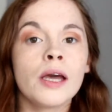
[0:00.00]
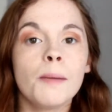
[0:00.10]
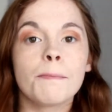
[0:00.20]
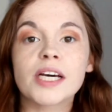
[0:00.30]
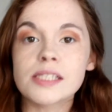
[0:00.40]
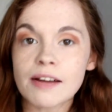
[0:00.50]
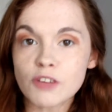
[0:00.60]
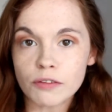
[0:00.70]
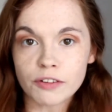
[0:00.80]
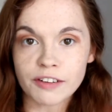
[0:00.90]

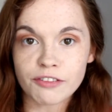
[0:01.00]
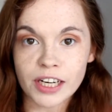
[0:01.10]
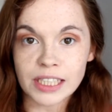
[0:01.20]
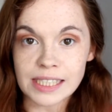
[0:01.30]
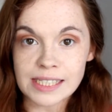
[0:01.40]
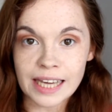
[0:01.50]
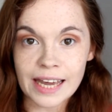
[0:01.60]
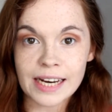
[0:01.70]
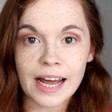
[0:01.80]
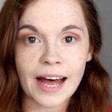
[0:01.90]

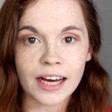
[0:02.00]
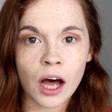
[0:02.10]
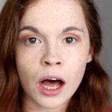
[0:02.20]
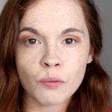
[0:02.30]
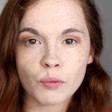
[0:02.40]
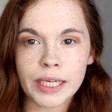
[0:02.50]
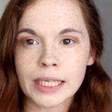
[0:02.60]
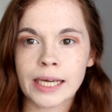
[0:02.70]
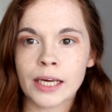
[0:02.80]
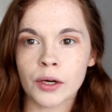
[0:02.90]
I can't
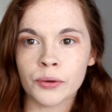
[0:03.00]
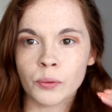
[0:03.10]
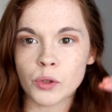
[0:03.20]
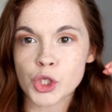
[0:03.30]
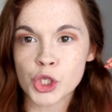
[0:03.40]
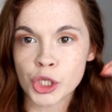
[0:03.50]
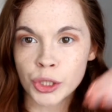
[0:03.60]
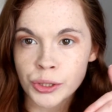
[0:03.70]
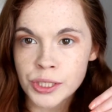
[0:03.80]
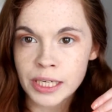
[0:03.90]
really go
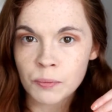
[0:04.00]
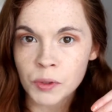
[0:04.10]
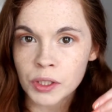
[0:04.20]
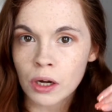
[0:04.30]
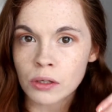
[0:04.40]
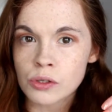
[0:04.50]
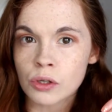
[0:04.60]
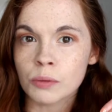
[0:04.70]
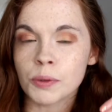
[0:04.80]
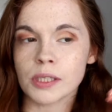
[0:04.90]
too deep with the
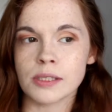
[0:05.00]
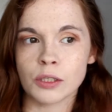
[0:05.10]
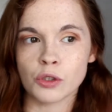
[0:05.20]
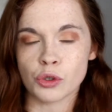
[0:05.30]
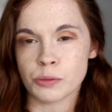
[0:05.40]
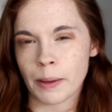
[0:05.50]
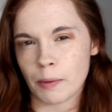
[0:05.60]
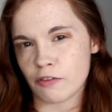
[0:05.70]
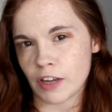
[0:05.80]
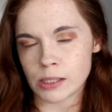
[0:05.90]
contour because it does make my
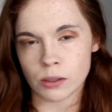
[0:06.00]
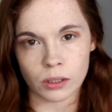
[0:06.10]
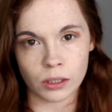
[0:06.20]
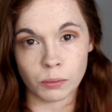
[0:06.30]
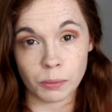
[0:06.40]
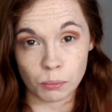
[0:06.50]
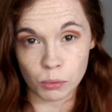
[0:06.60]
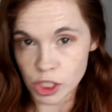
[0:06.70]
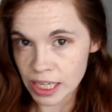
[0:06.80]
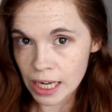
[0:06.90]
face look a little bit
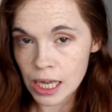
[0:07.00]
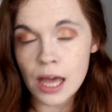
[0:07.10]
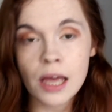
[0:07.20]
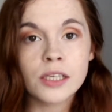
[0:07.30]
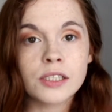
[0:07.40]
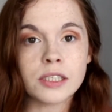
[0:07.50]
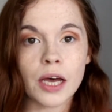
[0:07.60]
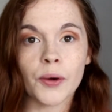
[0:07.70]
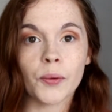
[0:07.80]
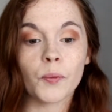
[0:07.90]
muddy.
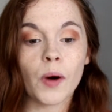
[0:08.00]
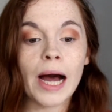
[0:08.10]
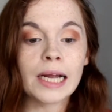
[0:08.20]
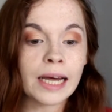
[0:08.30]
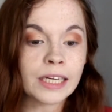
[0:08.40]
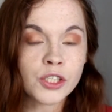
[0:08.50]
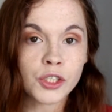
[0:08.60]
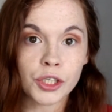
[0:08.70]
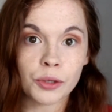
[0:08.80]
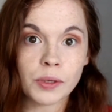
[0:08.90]
So what I like to
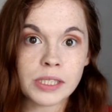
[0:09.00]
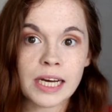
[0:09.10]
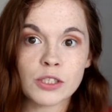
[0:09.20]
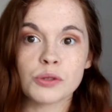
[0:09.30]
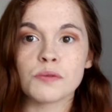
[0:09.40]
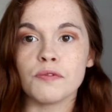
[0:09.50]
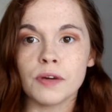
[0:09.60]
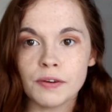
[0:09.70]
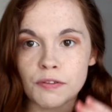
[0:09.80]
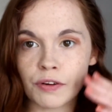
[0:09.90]
do is I just
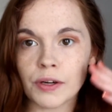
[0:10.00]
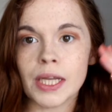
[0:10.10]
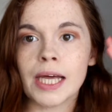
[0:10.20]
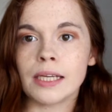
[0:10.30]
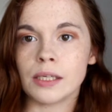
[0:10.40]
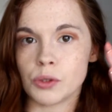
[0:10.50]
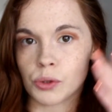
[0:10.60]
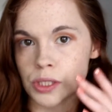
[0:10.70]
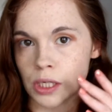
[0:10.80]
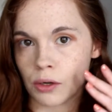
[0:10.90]
very, very lightly
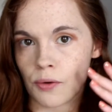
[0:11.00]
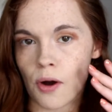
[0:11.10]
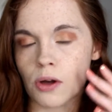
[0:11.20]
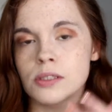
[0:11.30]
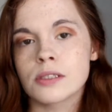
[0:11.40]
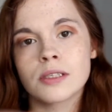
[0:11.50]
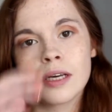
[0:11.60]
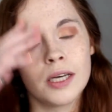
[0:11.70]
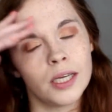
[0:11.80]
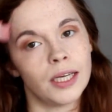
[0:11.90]
dust it across
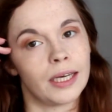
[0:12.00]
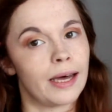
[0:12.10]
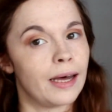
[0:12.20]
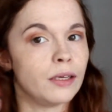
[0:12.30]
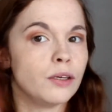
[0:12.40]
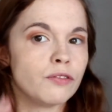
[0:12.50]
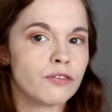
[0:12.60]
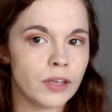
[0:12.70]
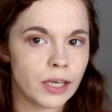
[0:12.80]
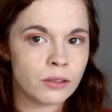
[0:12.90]
and kind
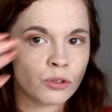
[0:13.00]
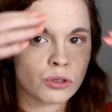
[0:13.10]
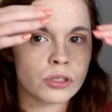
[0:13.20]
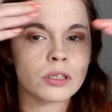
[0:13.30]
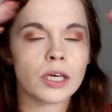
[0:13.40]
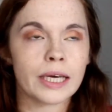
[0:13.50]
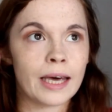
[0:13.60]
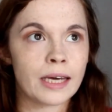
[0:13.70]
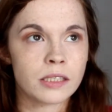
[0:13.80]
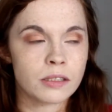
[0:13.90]
of, it's just a
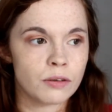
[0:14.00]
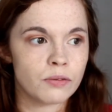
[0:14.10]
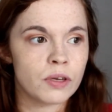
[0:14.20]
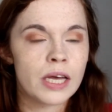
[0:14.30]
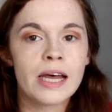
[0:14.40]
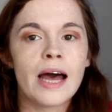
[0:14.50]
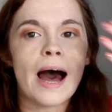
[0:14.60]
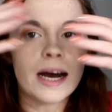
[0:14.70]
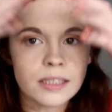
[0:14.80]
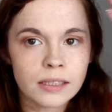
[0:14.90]
case of
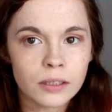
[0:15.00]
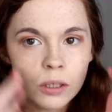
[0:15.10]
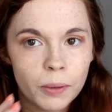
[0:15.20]
adding a little bit